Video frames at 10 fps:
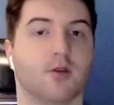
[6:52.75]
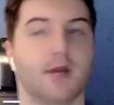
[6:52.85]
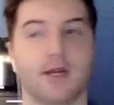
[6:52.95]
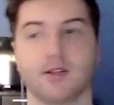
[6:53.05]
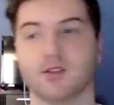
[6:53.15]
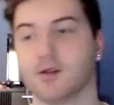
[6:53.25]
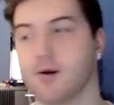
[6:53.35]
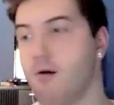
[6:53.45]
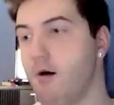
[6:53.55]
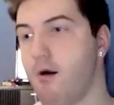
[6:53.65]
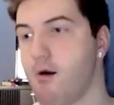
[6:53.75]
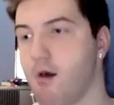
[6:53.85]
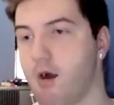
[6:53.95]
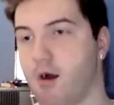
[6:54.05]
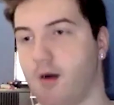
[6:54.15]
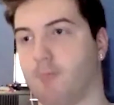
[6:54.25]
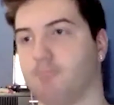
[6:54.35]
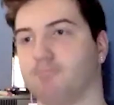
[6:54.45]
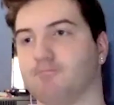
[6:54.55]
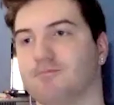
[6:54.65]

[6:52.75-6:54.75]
Mist, um,